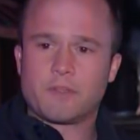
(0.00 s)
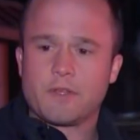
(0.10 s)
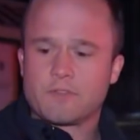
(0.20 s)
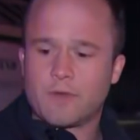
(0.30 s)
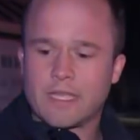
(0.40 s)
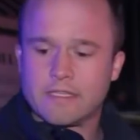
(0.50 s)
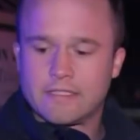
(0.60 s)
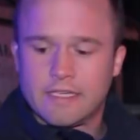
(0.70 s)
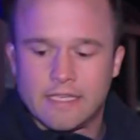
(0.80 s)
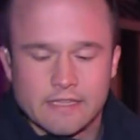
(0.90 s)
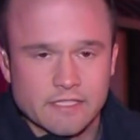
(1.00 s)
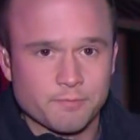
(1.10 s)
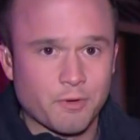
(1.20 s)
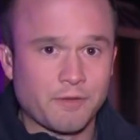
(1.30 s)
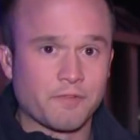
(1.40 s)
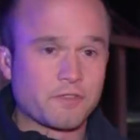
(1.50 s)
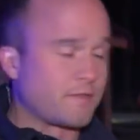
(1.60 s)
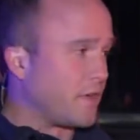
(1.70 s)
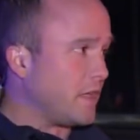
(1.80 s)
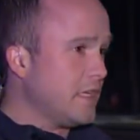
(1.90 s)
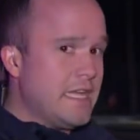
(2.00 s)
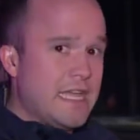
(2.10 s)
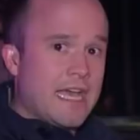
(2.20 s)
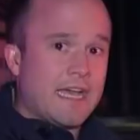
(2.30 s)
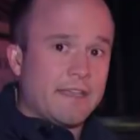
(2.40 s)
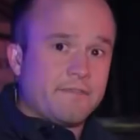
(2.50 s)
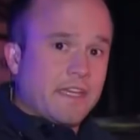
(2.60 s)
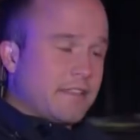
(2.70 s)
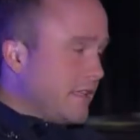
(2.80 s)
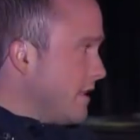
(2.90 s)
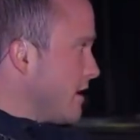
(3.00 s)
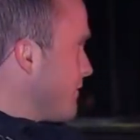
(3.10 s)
So here's what I can tell you at this point. First of all, uh, if Doug Dillon, our